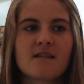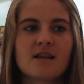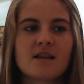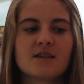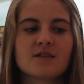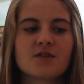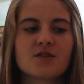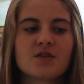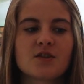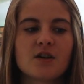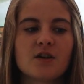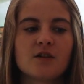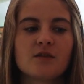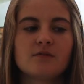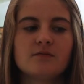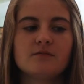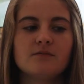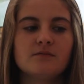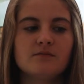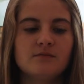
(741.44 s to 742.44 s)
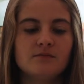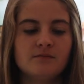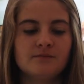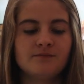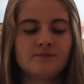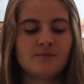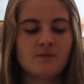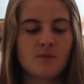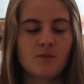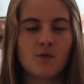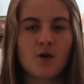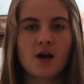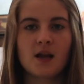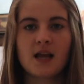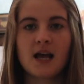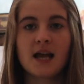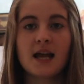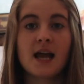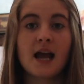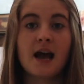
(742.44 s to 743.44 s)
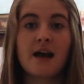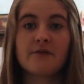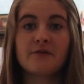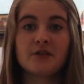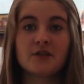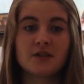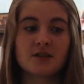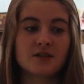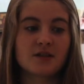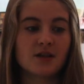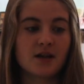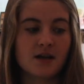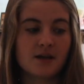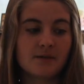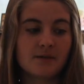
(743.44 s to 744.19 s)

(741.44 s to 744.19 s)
And so, while I haven't